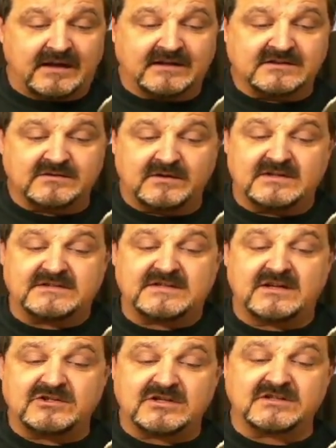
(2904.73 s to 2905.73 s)
Serena
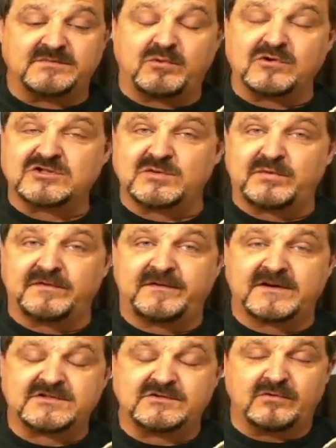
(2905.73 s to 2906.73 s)
said she has Portrait
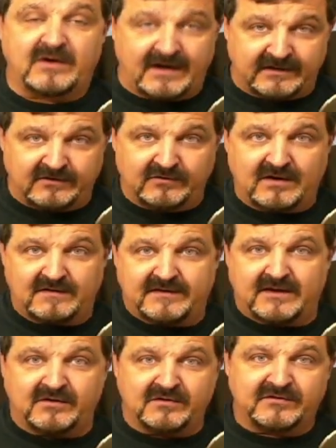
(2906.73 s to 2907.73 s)
Professional. I do have
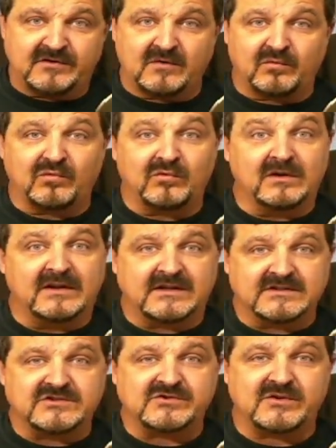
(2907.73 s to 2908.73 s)
that also. I
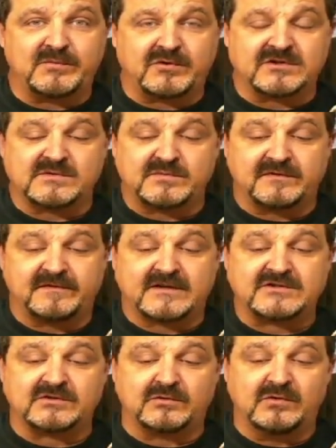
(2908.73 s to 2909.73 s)
really enjoy Portrait
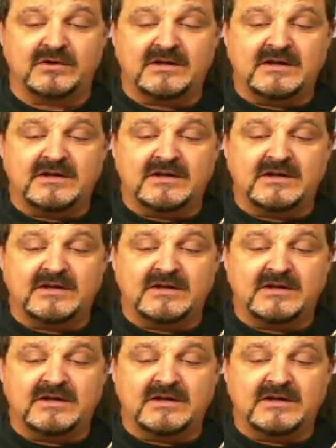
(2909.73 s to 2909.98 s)
Professional.